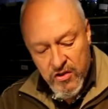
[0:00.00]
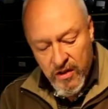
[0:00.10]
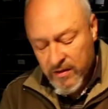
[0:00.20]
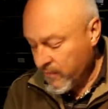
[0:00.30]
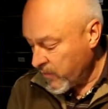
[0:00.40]

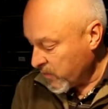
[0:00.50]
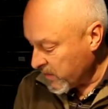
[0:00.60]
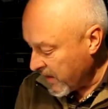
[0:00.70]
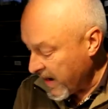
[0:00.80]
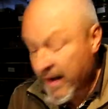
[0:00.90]
just for
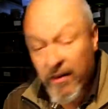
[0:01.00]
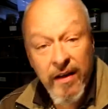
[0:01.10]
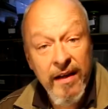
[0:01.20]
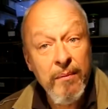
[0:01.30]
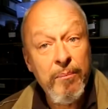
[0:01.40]
the egg
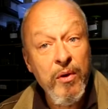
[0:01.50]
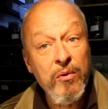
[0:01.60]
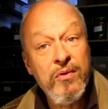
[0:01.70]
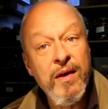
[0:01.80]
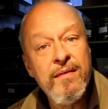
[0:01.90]
laying
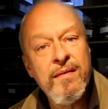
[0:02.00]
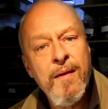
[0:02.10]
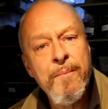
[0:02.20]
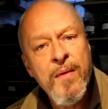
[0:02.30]
process.